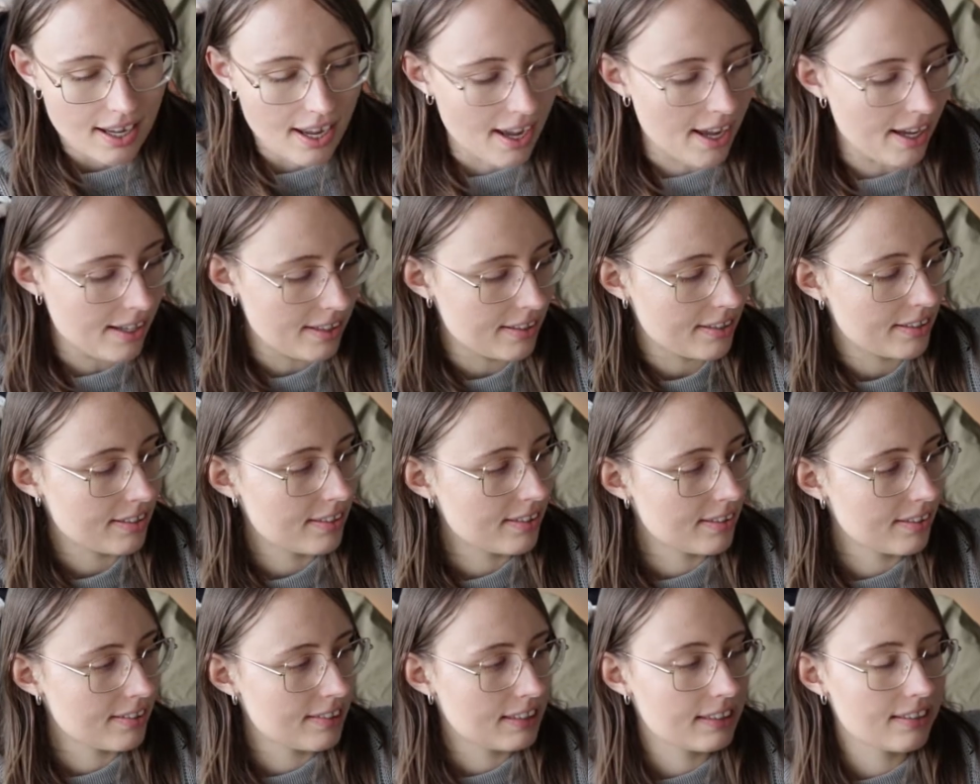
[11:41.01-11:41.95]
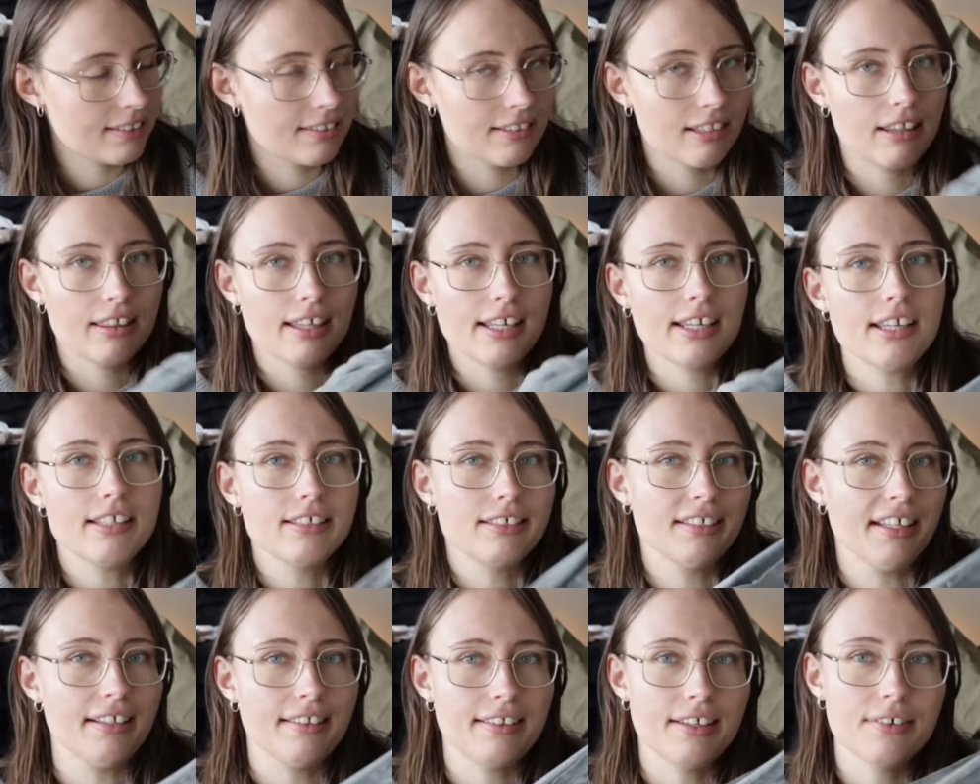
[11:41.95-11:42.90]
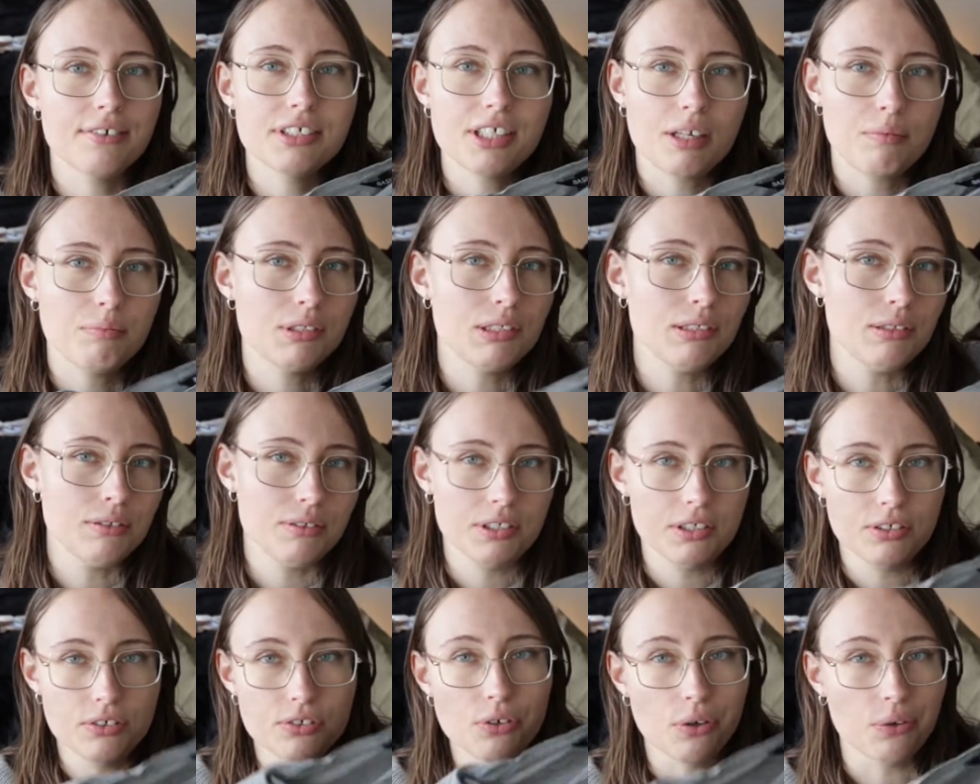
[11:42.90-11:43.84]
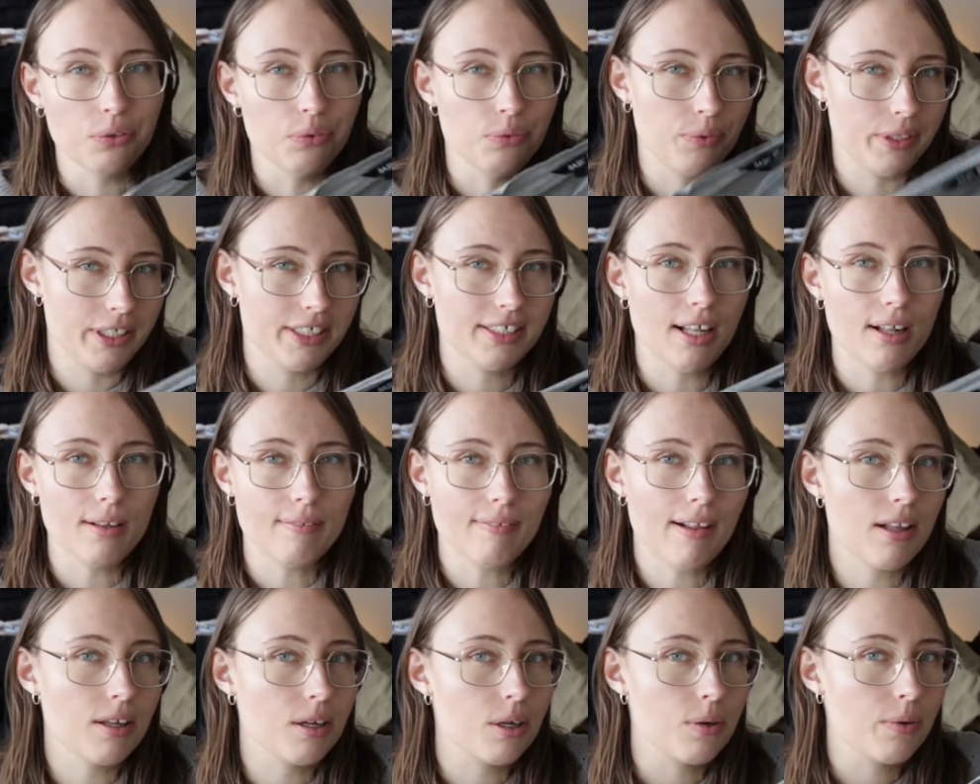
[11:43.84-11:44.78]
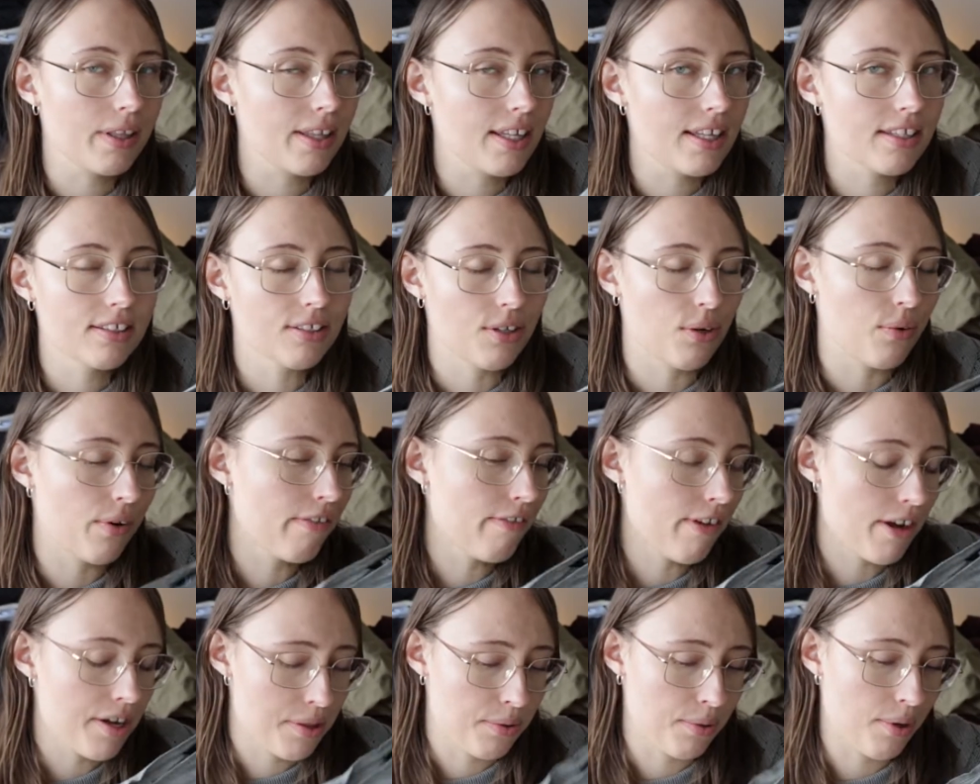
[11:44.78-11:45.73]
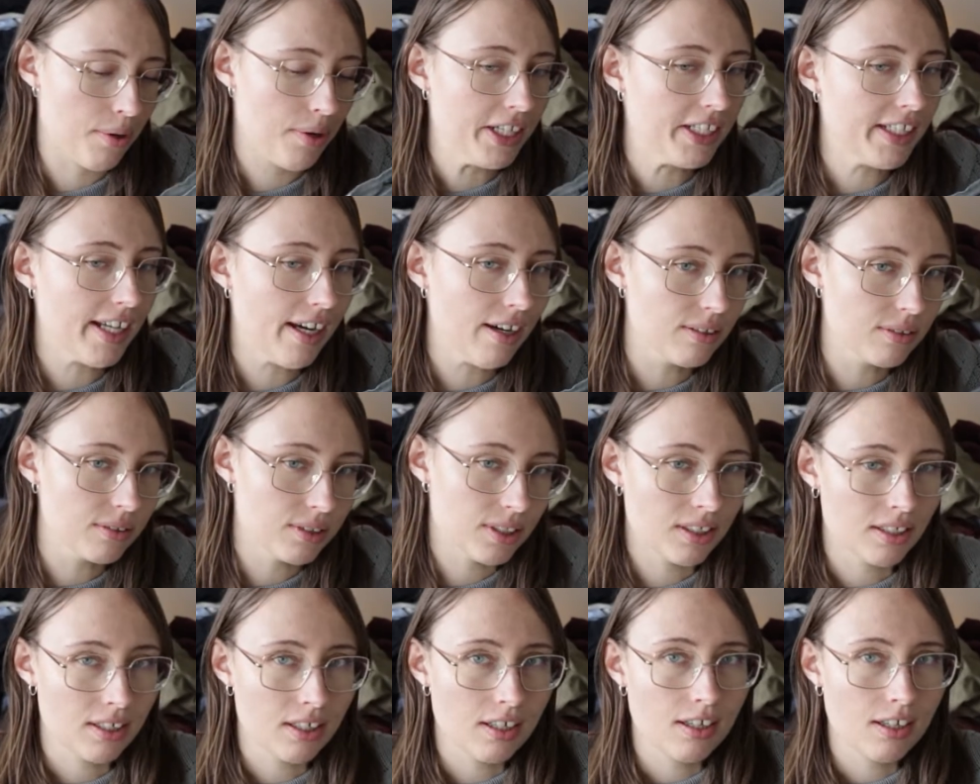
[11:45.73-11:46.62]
and the thing is that there is absolutely no resale value in this, so if I throw it out,